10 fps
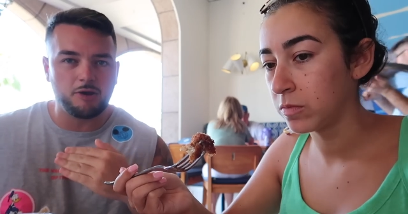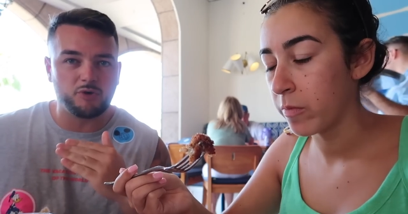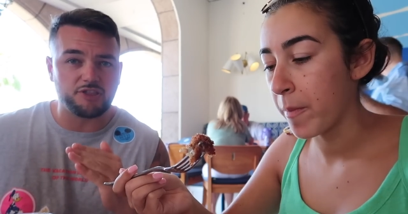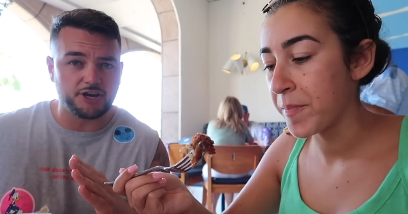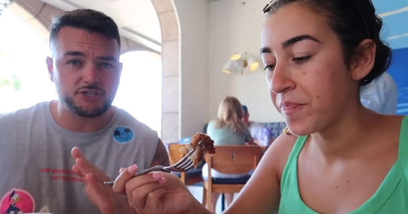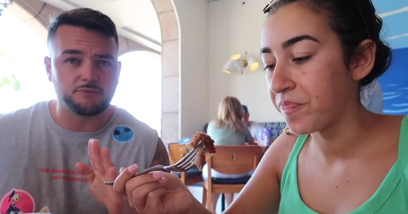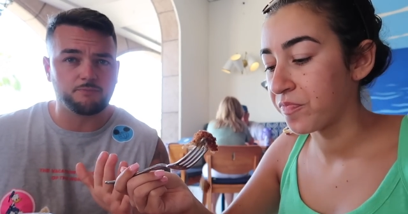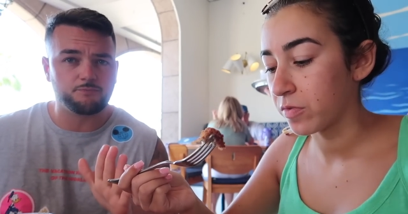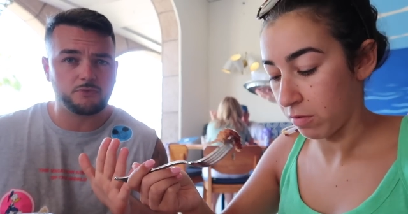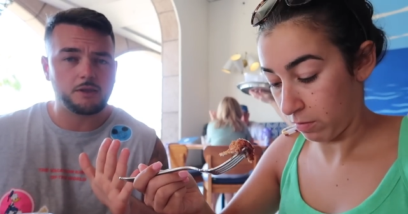Speaker 1: thing with us
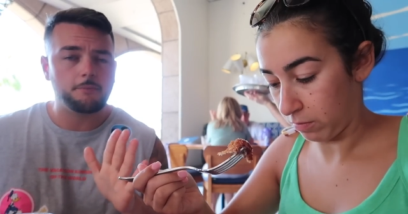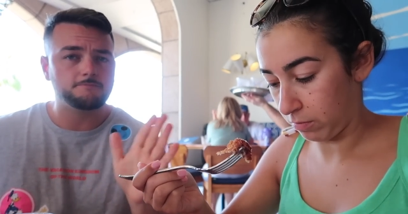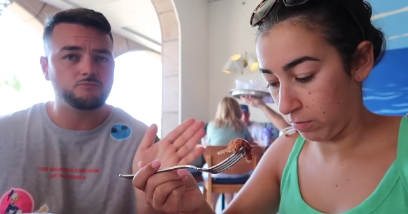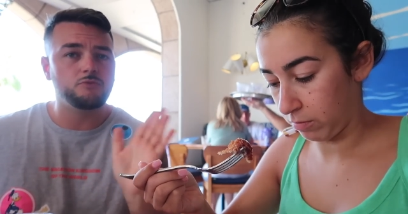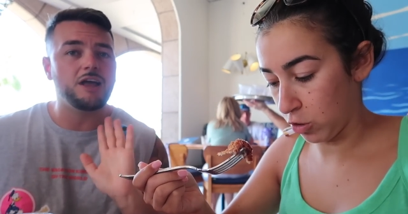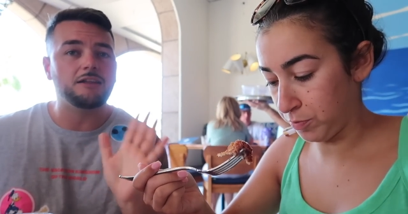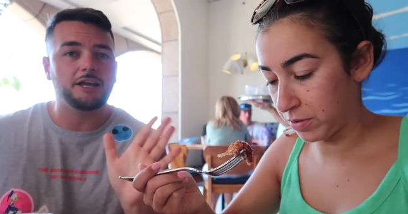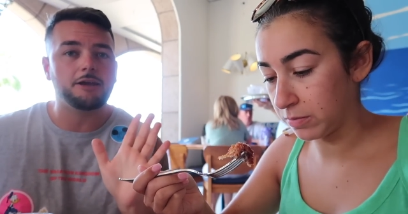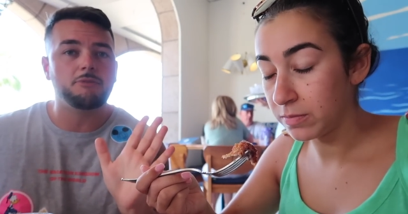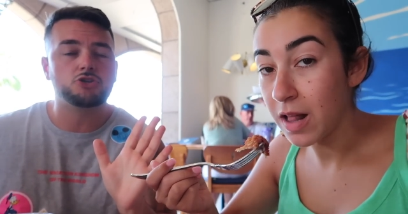not
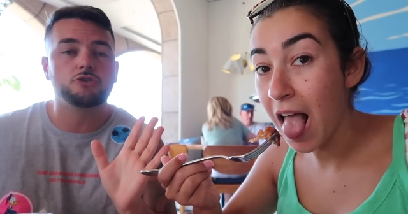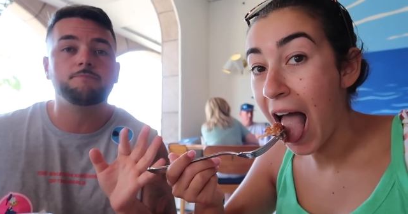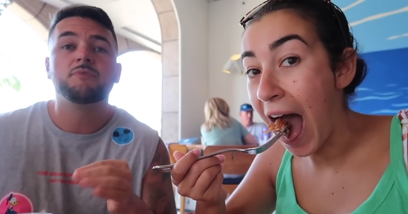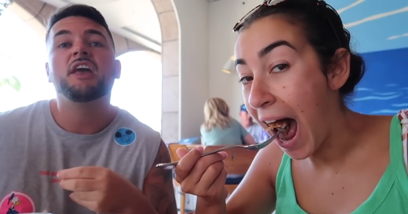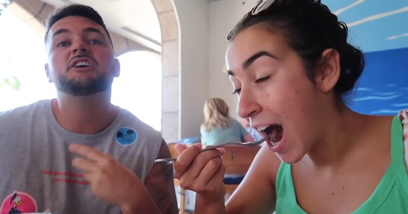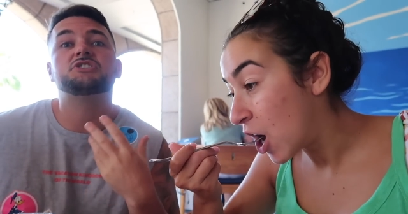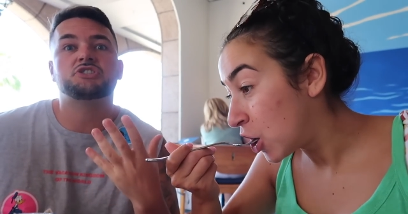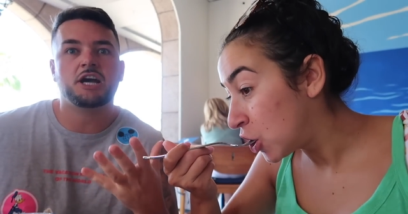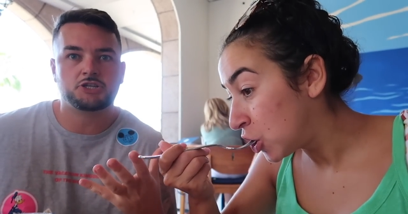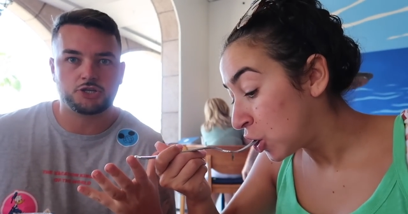liking mushroom is the
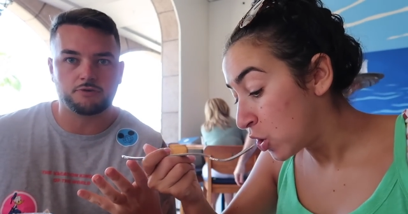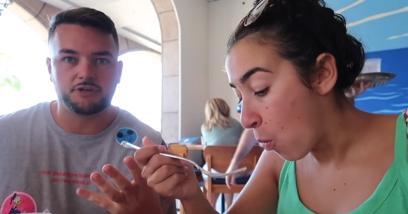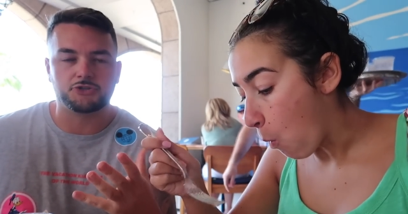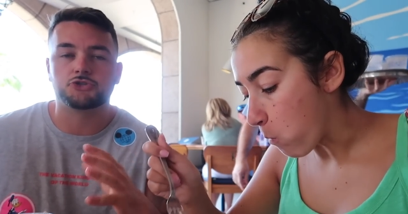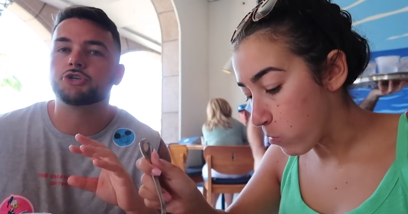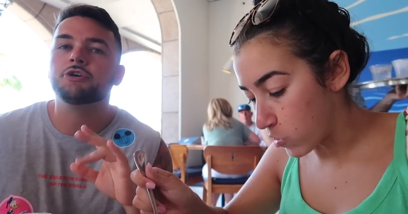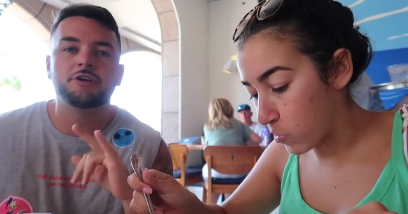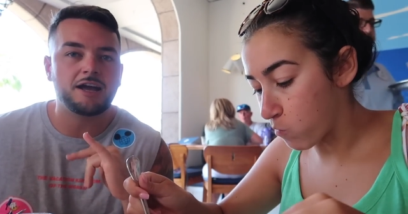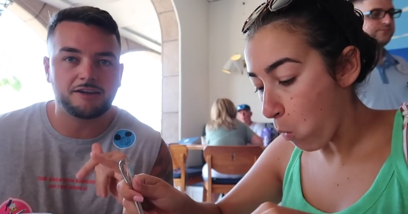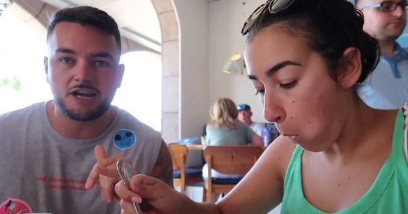texture reason. So you're
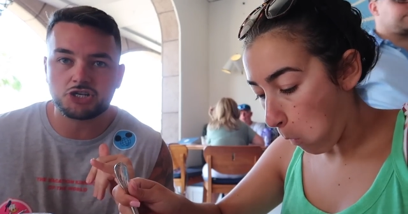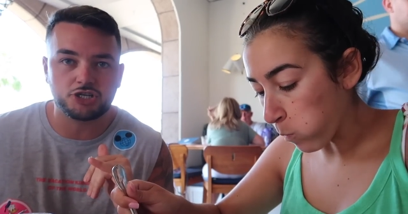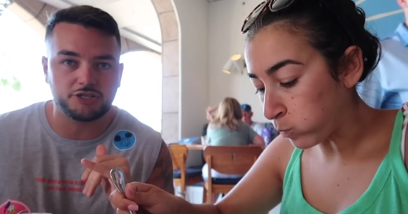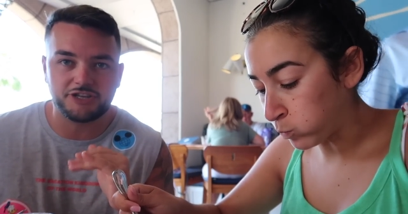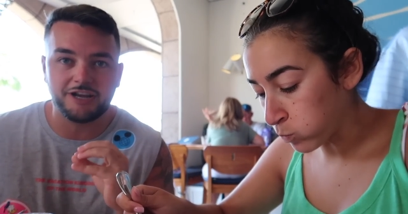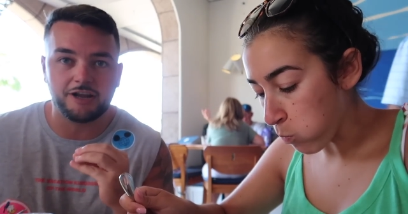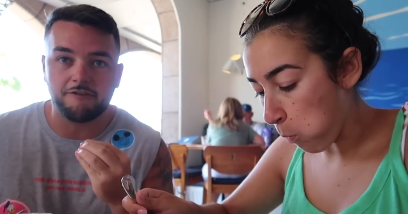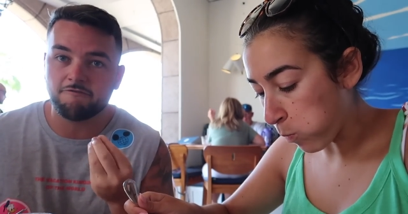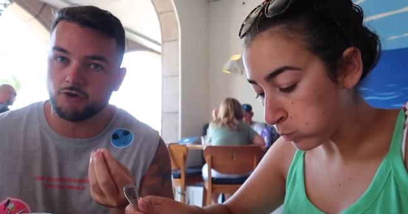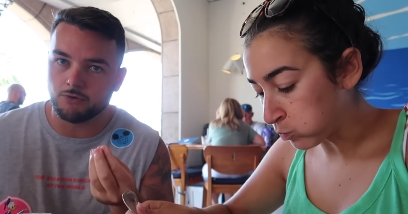not catching us eating
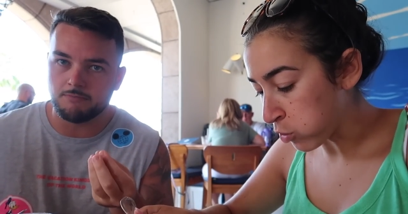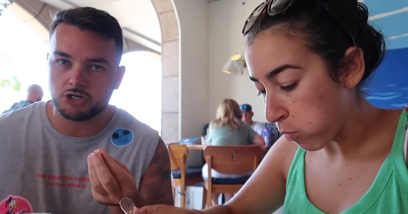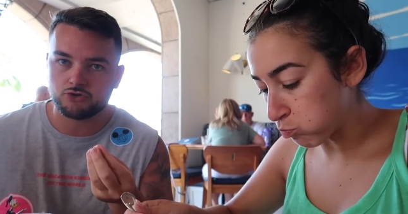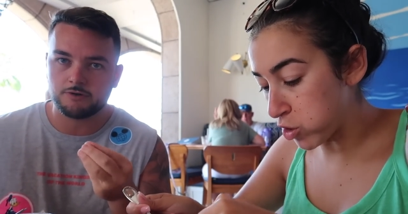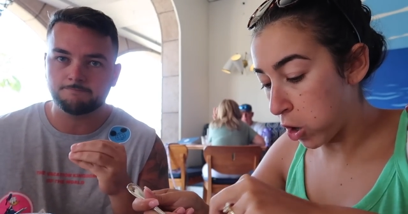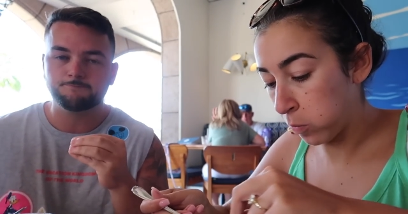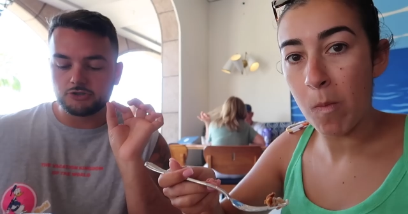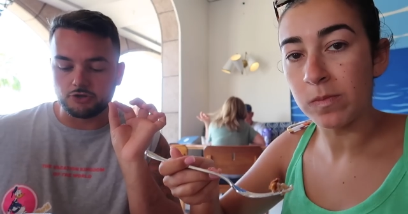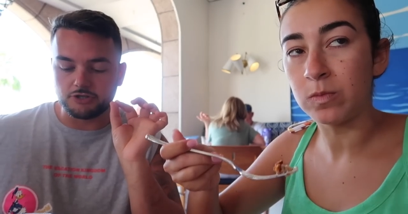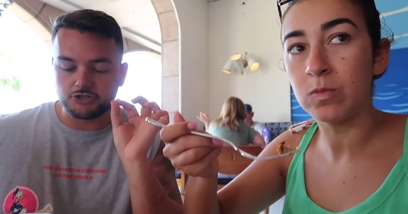it cold. No.
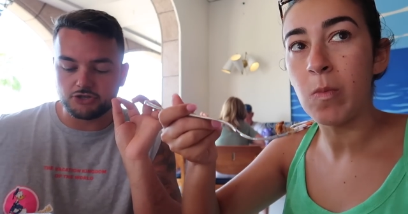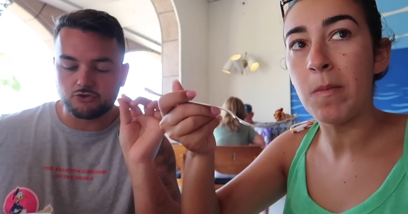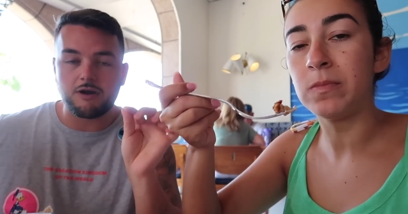So this is